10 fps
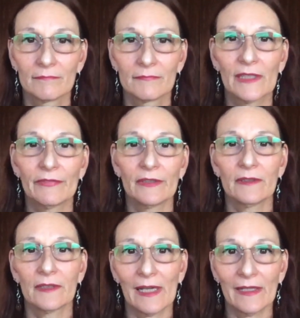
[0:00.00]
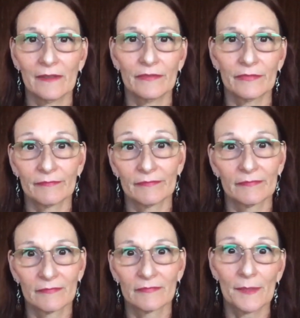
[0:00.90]
different kind of
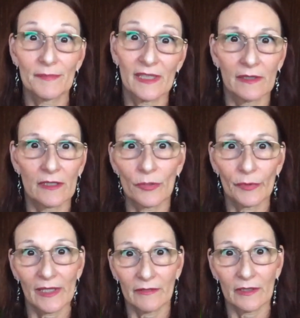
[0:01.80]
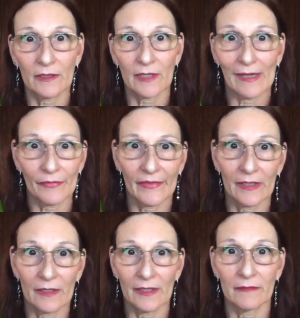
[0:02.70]
reptilians or whatever out
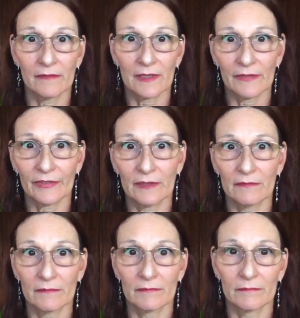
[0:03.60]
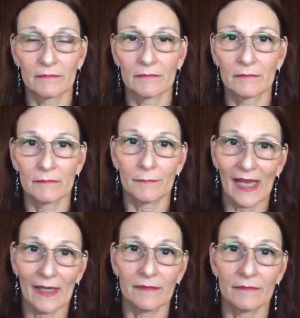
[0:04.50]
there, and different
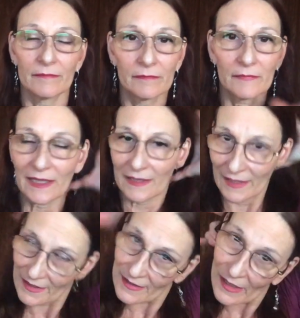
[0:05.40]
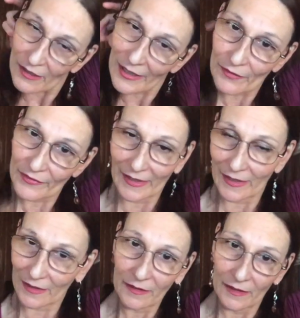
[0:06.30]
bad ETs that are out
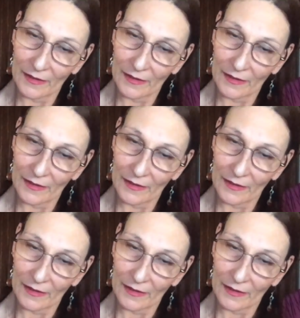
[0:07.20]
there